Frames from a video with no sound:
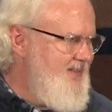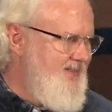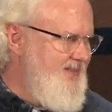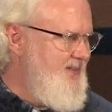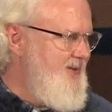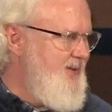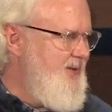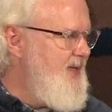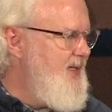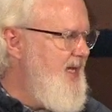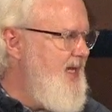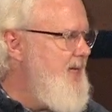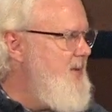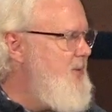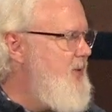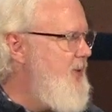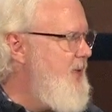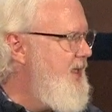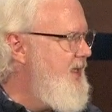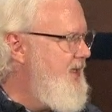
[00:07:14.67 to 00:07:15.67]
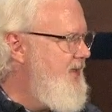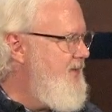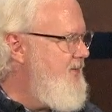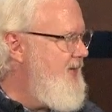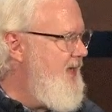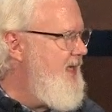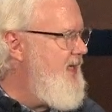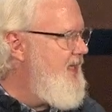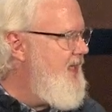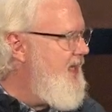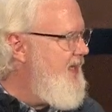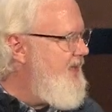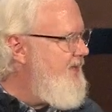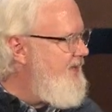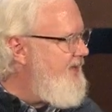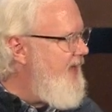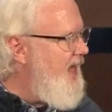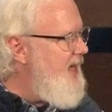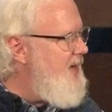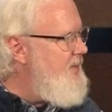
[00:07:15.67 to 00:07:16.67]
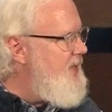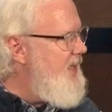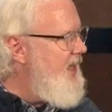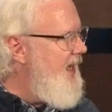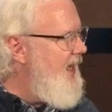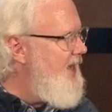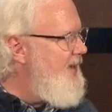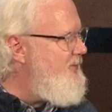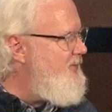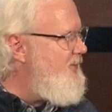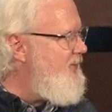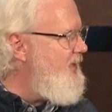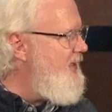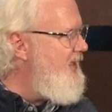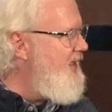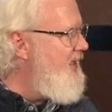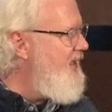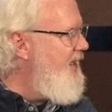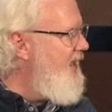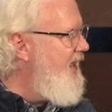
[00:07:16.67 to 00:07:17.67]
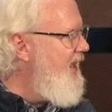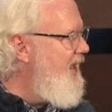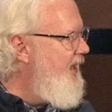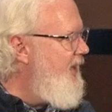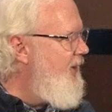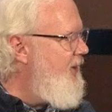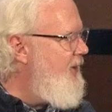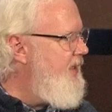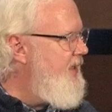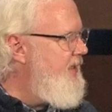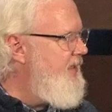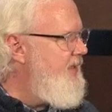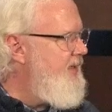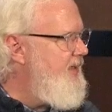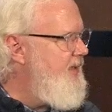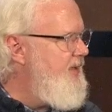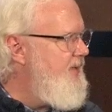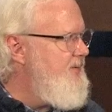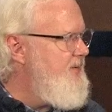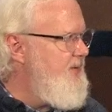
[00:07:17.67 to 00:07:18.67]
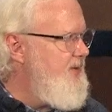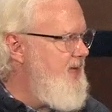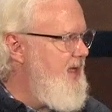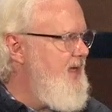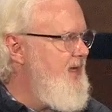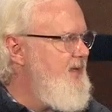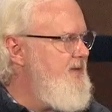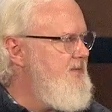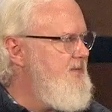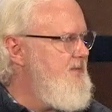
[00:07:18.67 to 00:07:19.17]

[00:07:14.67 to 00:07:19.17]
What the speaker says: you're laboring in vain. And it's got to be every area of your life.